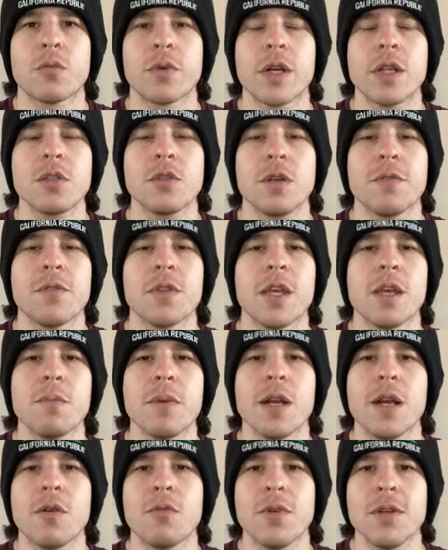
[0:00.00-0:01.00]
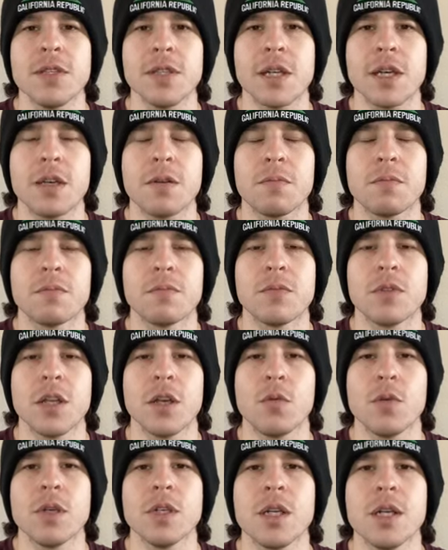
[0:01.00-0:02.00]
reading, so everything may not resonate.
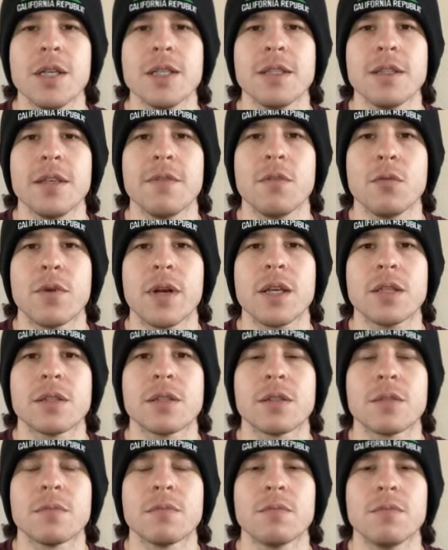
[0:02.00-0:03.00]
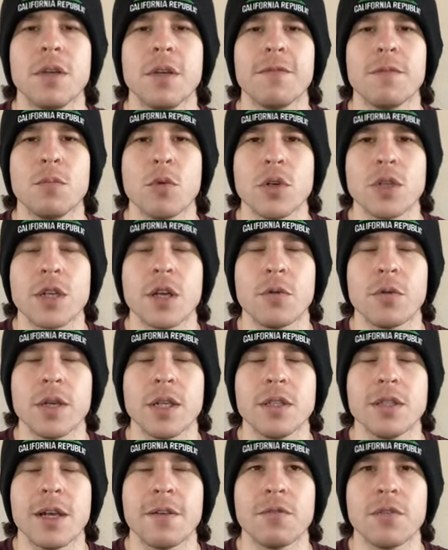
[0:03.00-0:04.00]
Take what does and leave the rest. And for more tarot
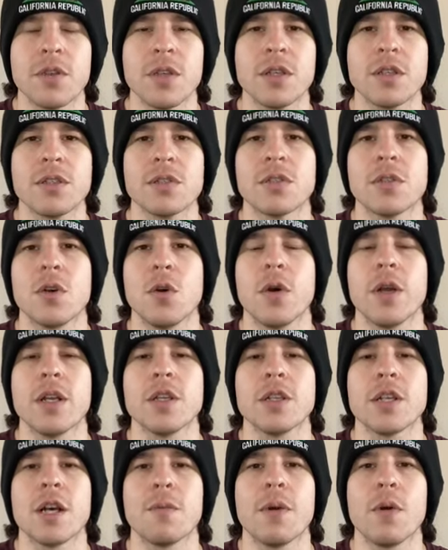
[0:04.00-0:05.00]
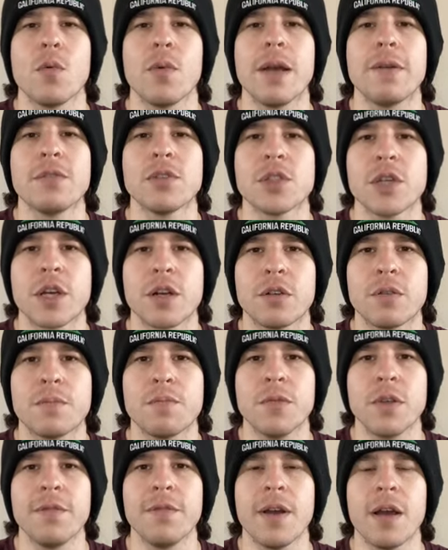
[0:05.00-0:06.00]
readings after this, go ahead and check out my wife's
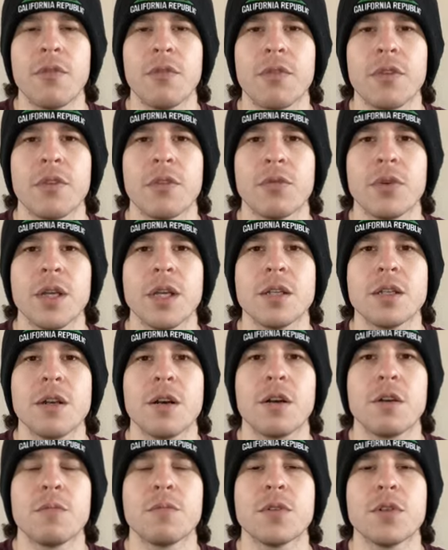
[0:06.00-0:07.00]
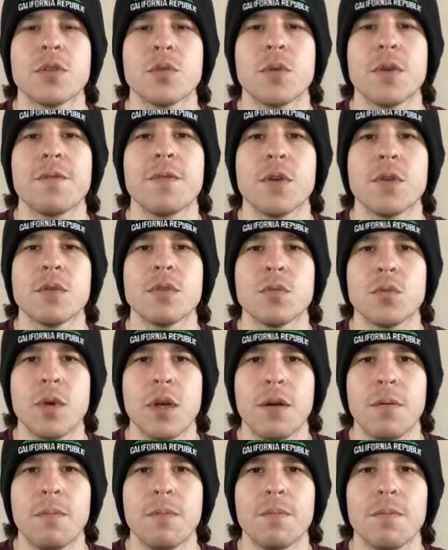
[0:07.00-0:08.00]
channel at Val53 Tarot, which is read for you as
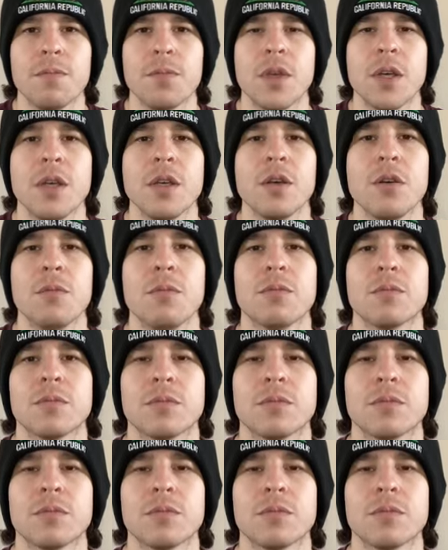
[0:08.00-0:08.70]
well. Thank you.